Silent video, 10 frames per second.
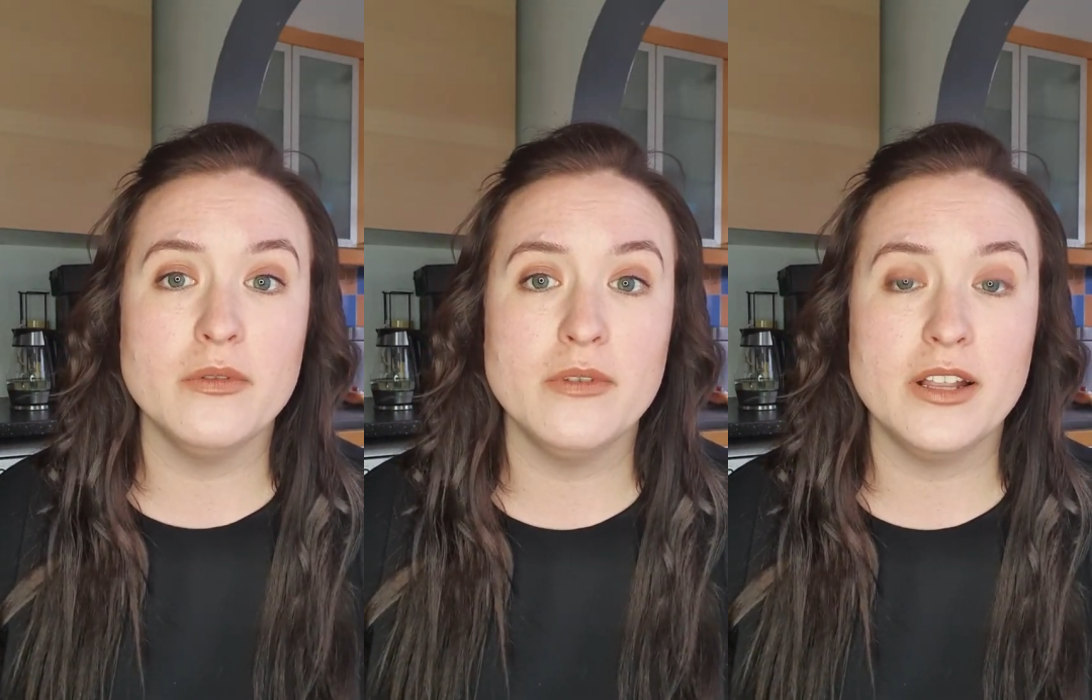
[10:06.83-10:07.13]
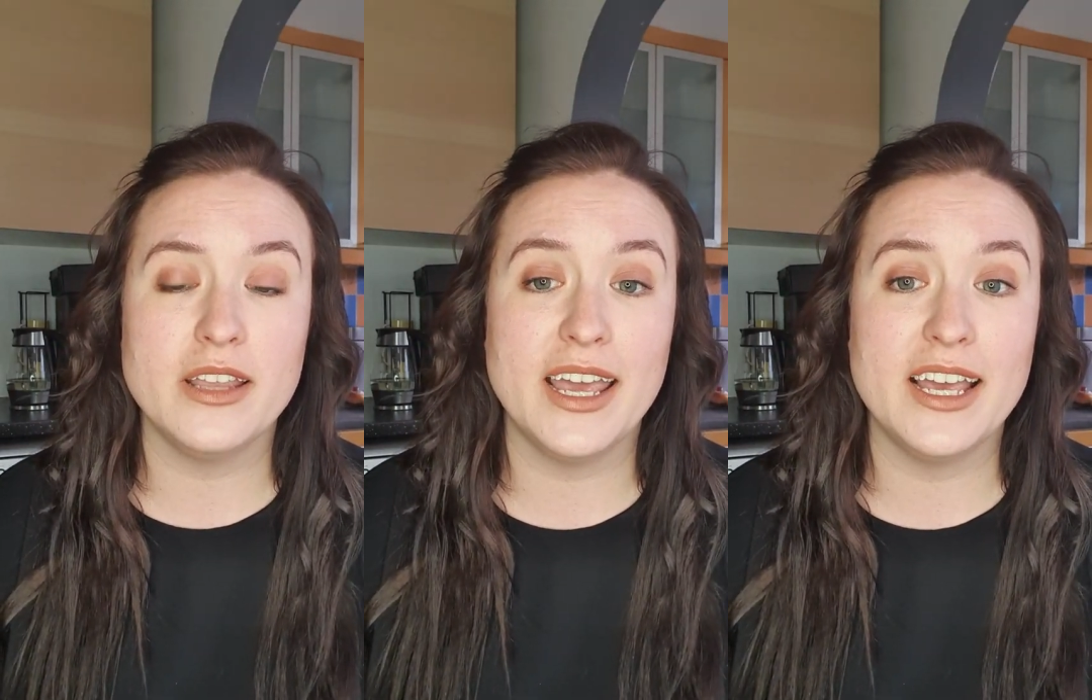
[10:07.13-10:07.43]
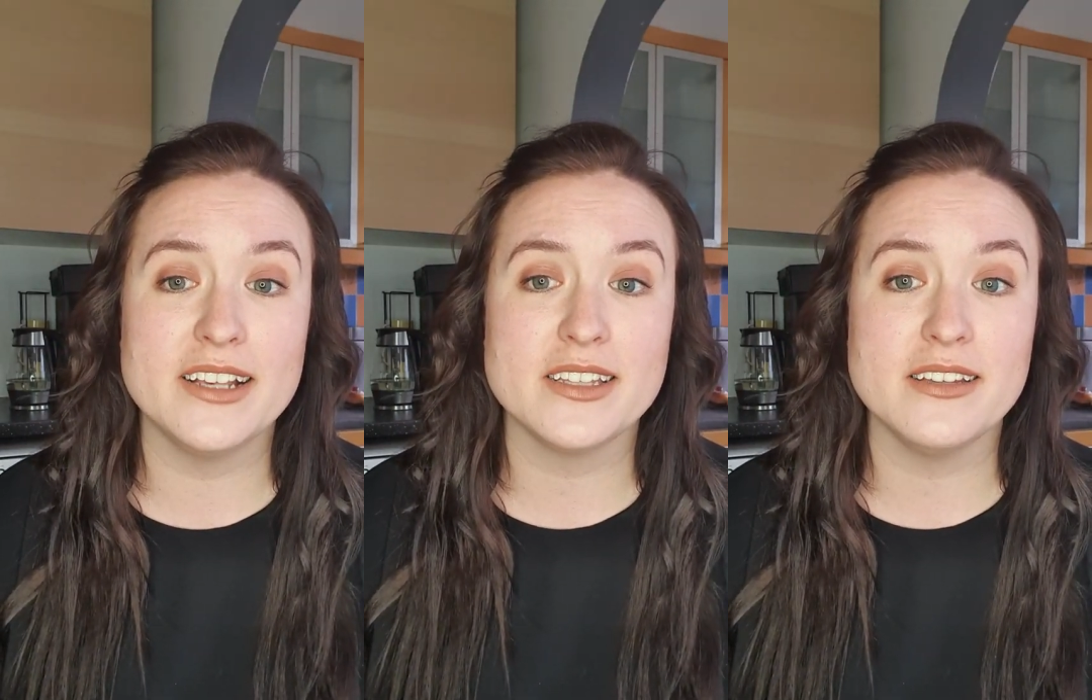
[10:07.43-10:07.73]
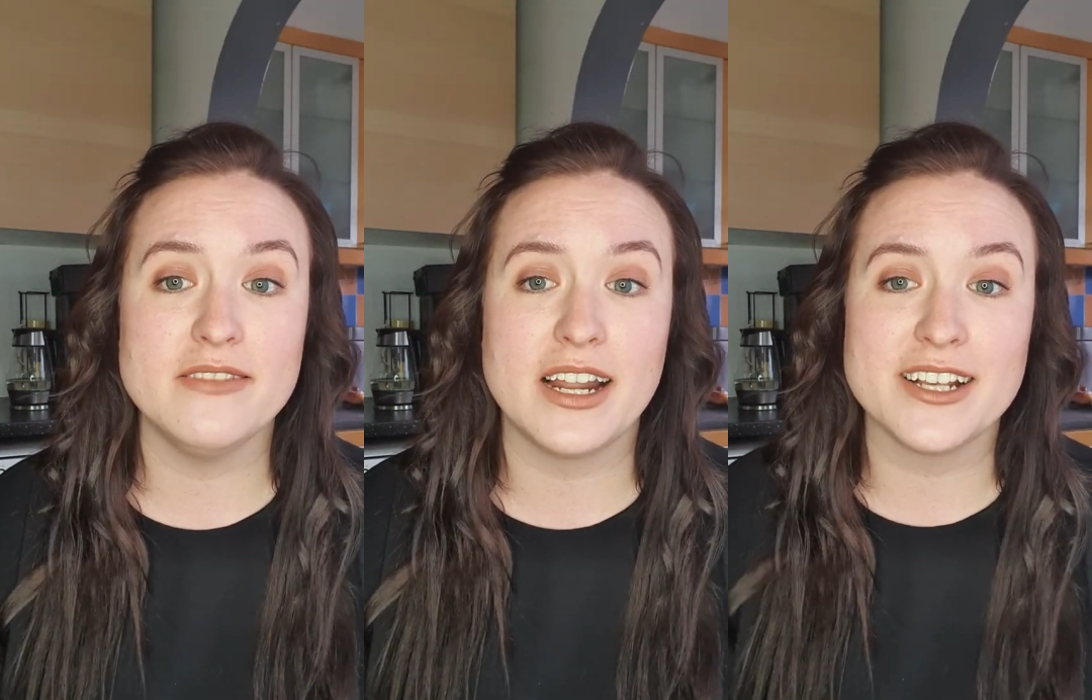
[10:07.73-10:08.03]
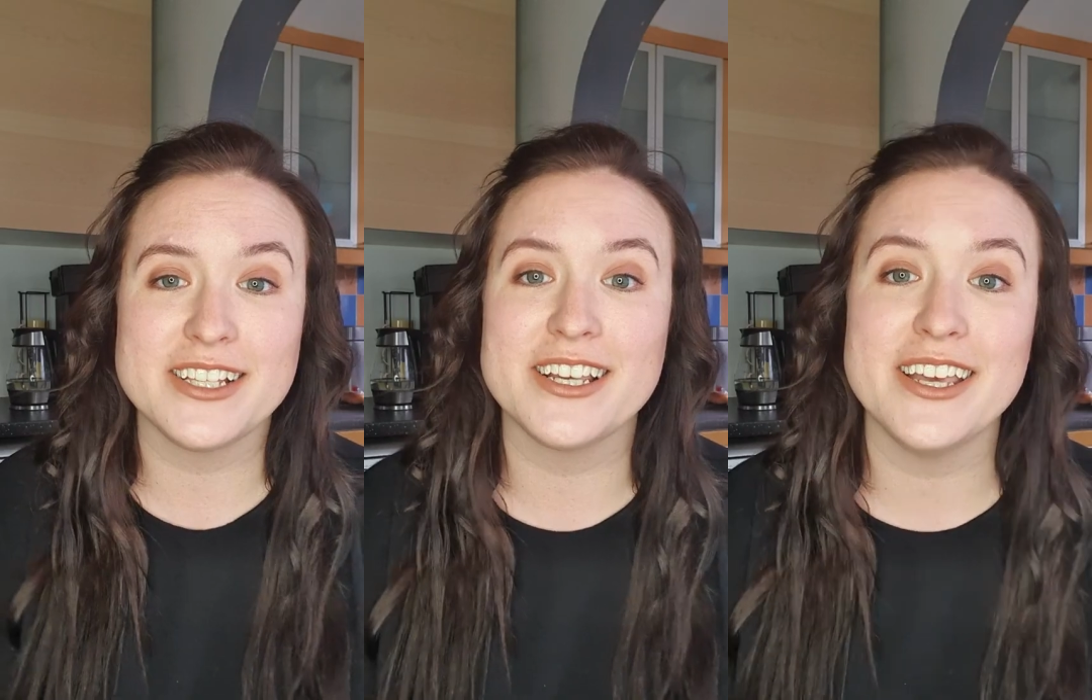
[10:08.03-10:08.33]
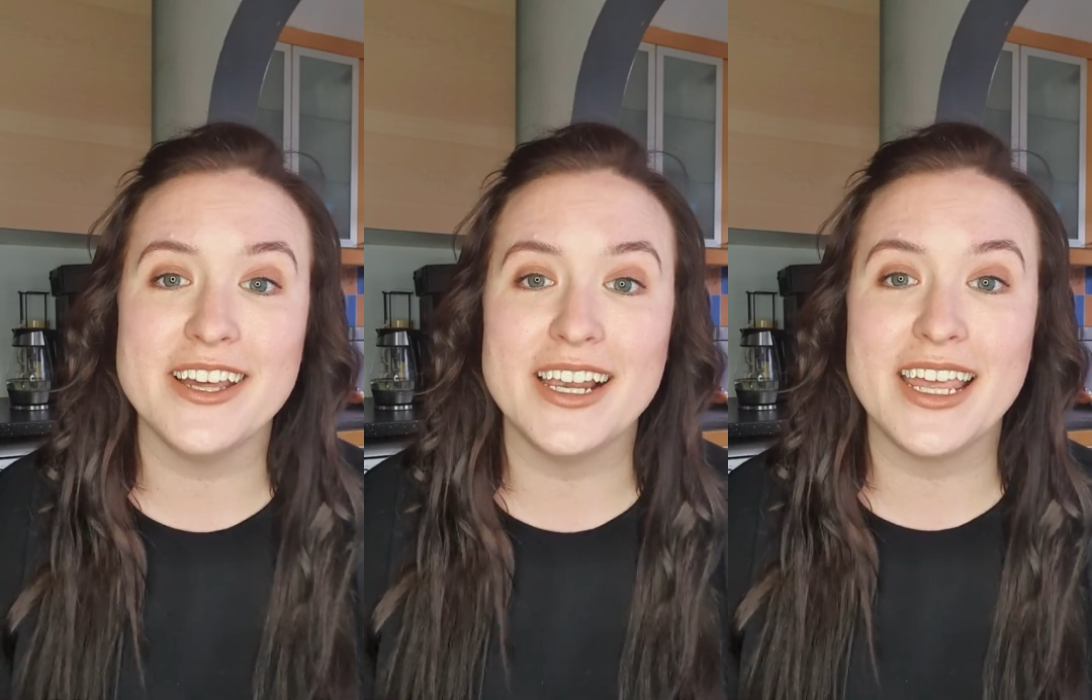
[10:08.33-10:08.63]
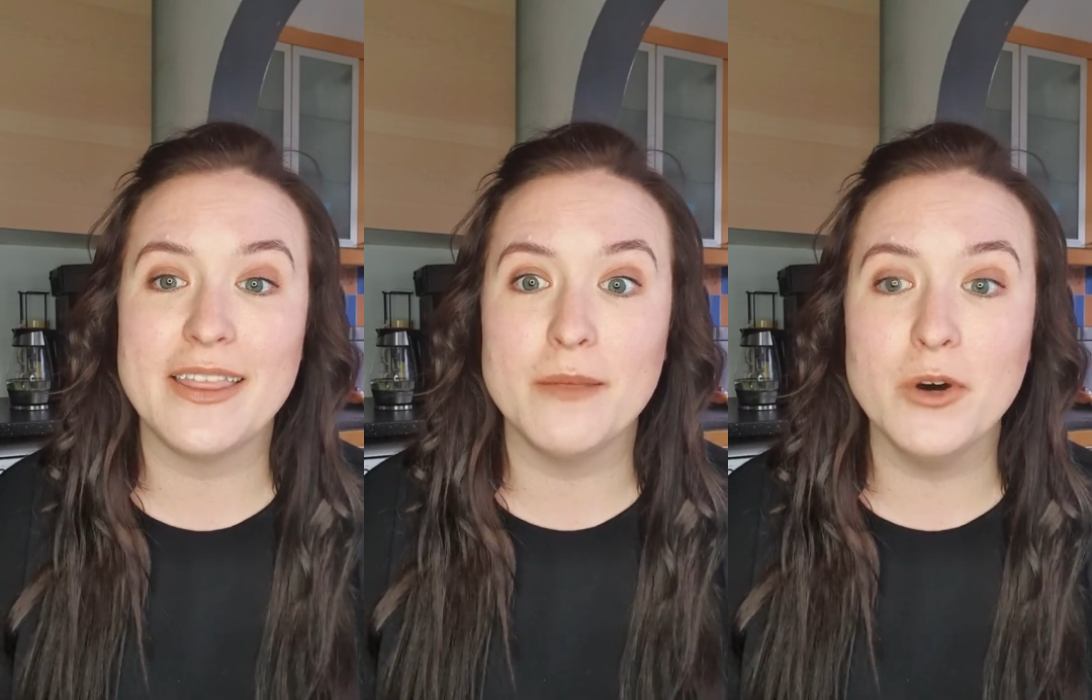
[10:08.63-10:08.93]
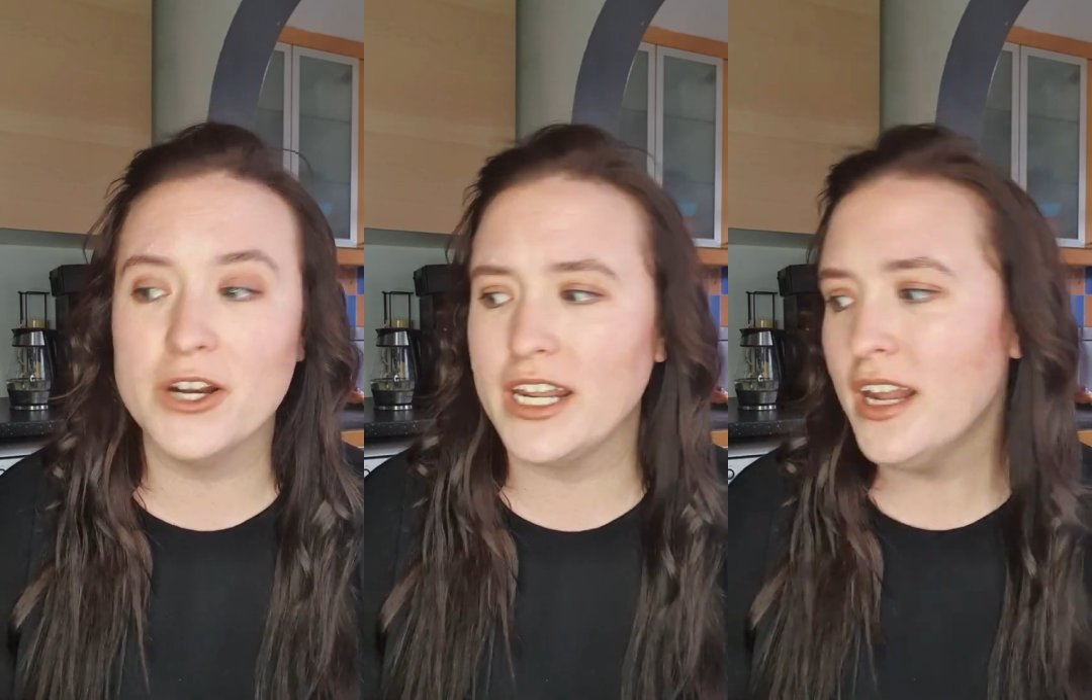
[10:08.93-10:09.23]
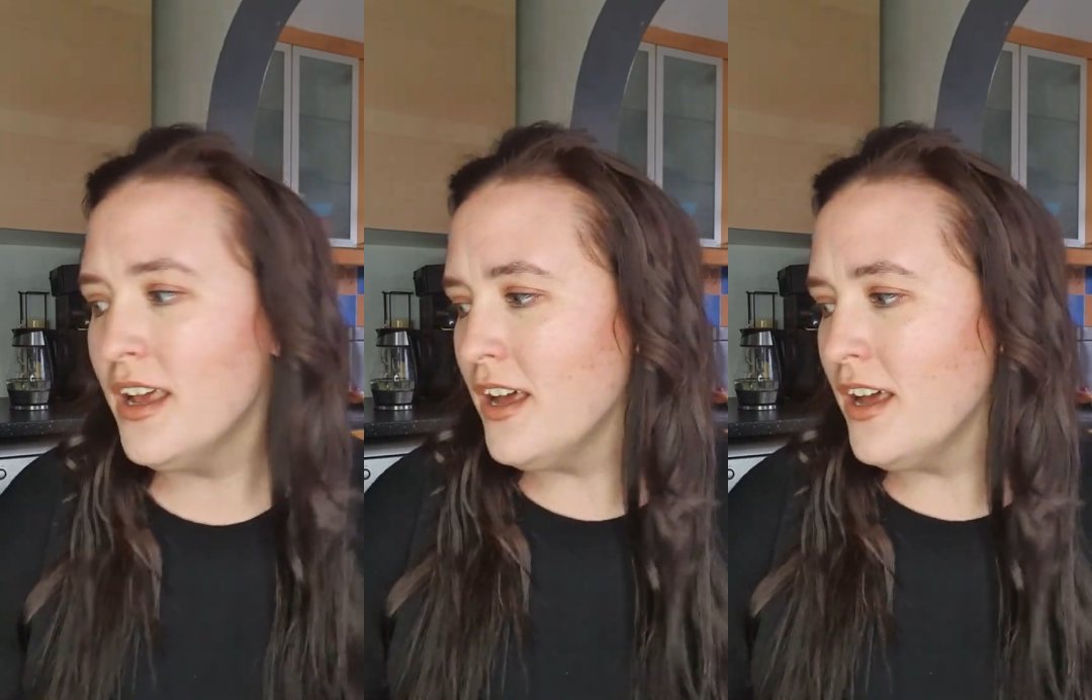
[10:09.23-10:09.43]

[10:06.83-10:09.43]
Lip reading: and your hair's nice and curly in the morning.